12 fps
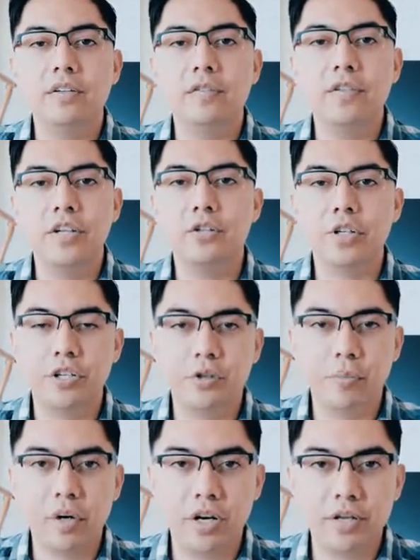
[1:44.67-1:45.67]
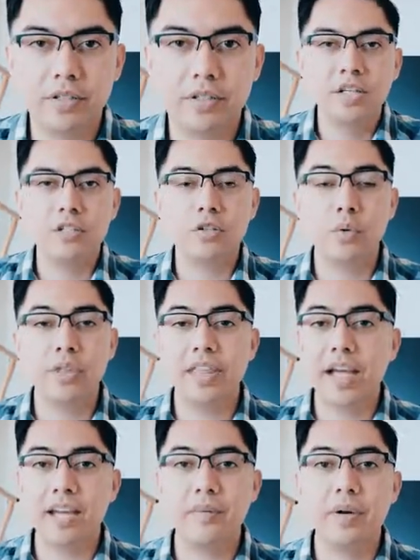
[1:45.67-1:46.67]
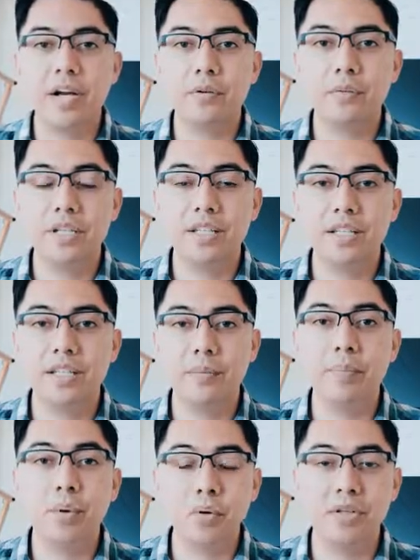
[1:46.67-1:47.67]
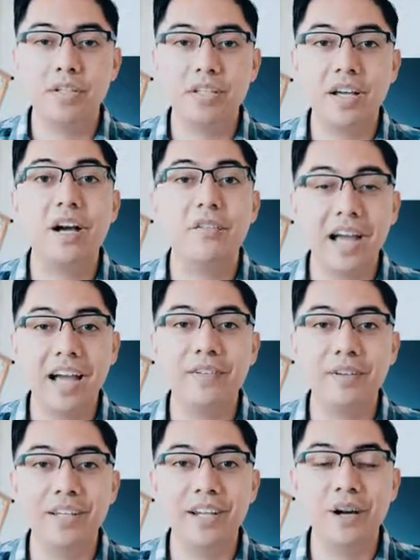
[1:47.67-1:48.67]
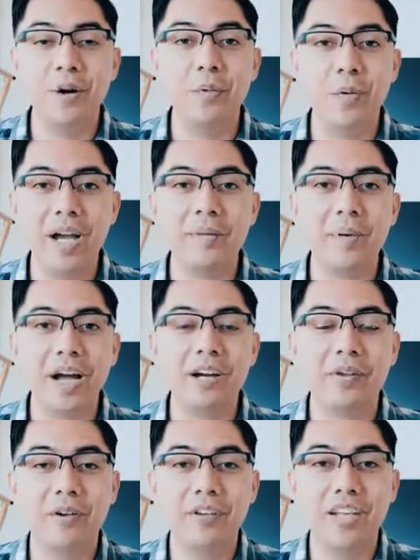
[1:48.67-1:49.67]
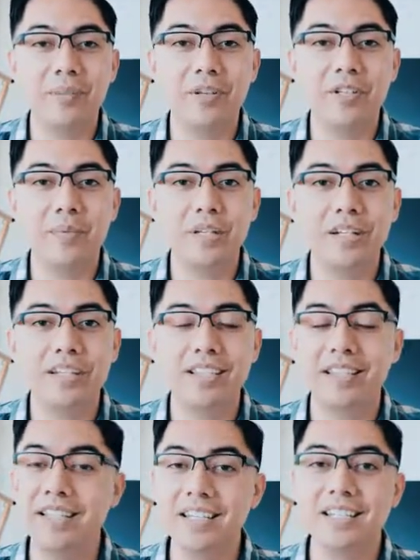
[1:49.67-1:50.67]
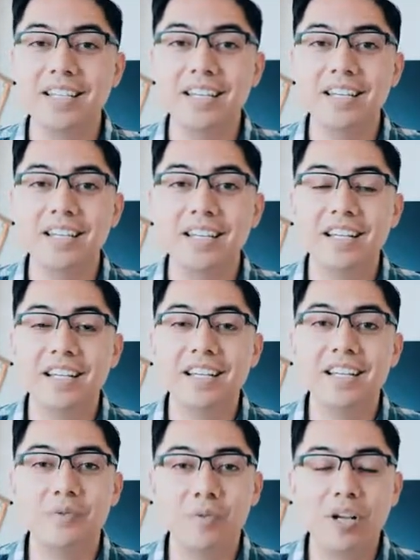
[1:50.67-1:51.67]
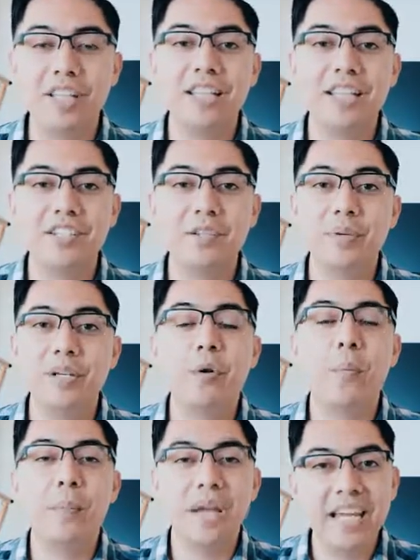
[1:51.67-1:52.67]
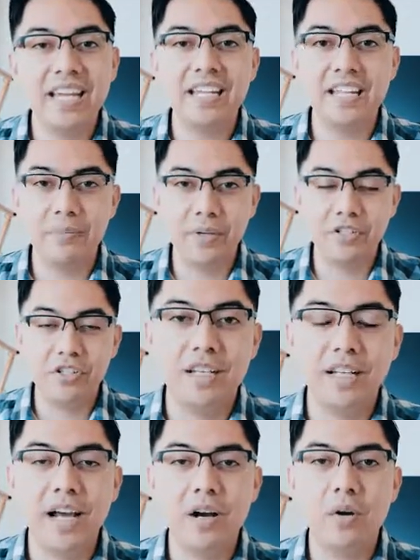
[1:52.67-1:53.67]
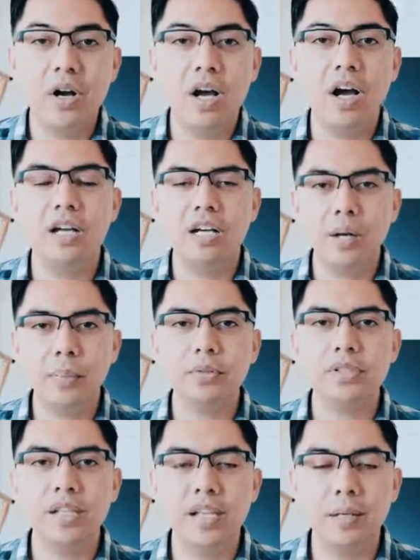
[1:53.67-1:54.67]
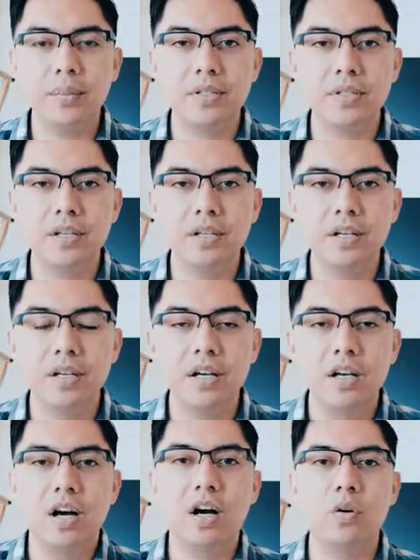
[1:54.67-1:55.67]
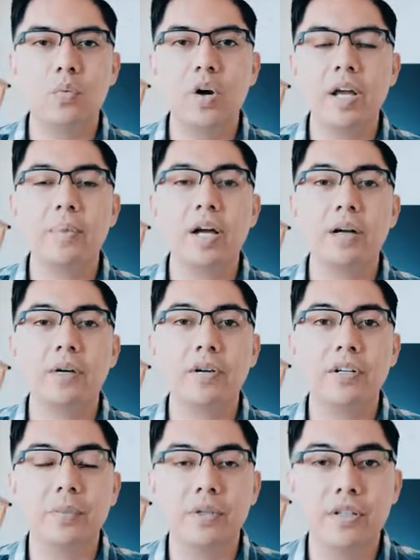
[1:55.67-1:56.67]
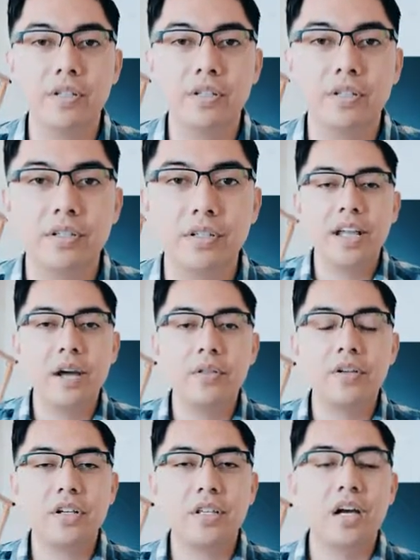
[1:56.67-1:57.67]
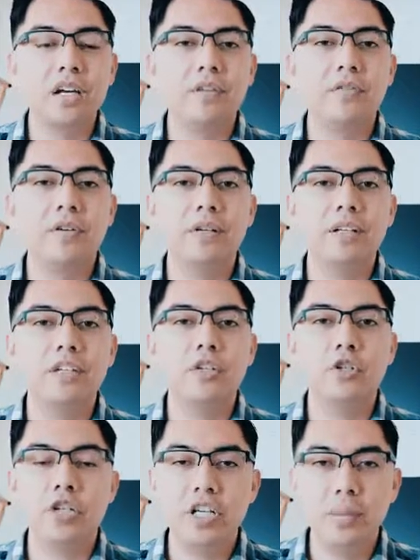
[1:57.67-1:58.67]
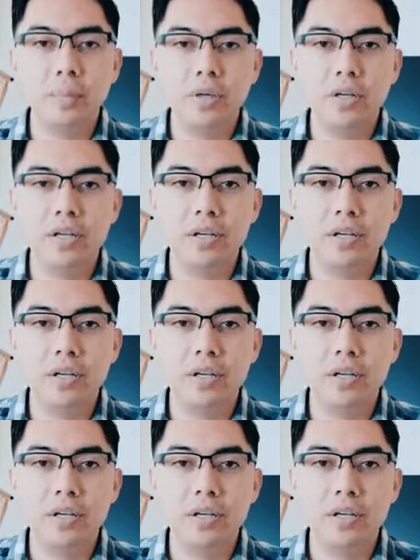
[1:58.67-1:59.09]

featuring your product. So with that in mind, we see the importance of having a white background image because this is what needs to be your main image. Now, a couple tips on white background images. Now, there's a lot of cheap,